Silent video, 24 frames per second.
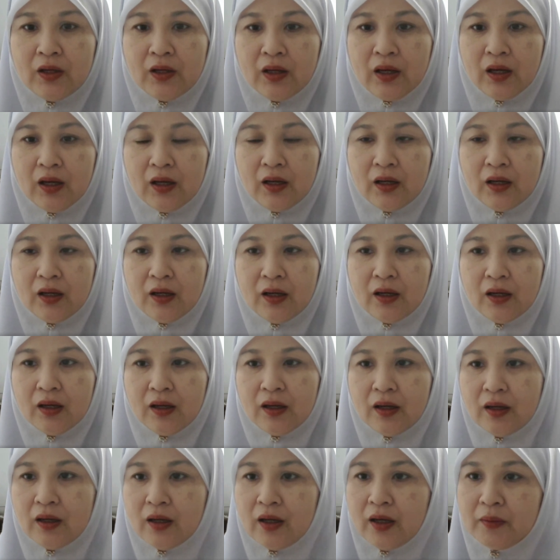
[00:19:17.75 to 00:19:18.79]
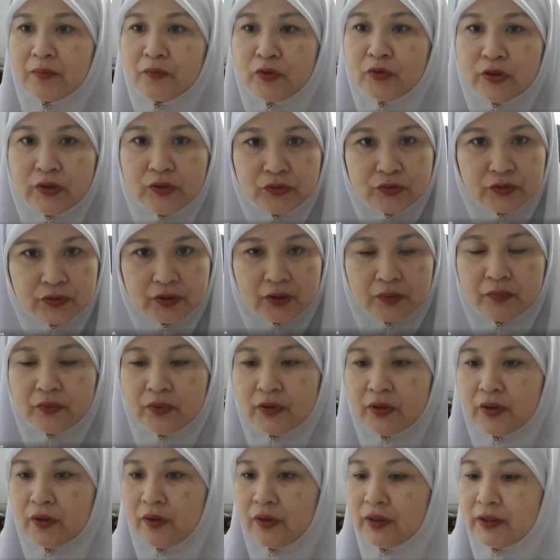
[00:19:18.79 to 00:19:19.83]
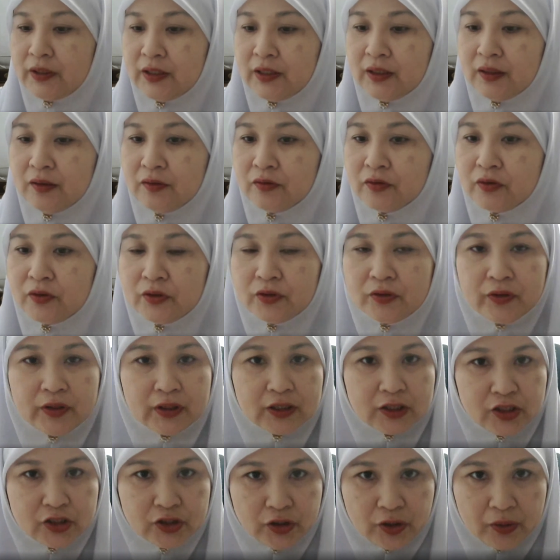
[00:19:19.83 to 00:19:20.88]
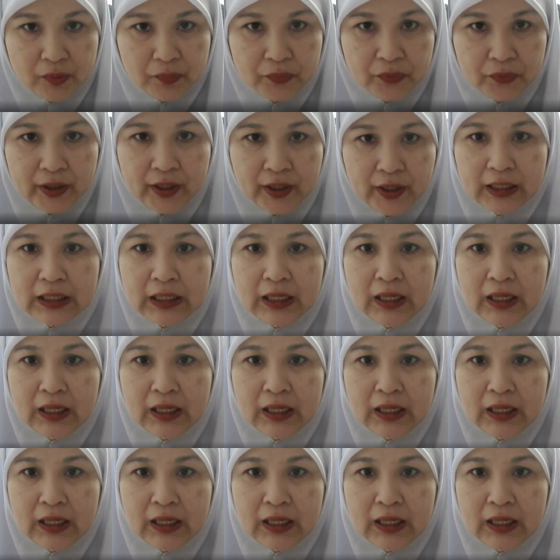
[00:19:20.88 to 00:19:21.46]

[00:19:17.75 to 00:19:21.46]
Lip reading: I'm going to stop recording. I'm going to take a short break.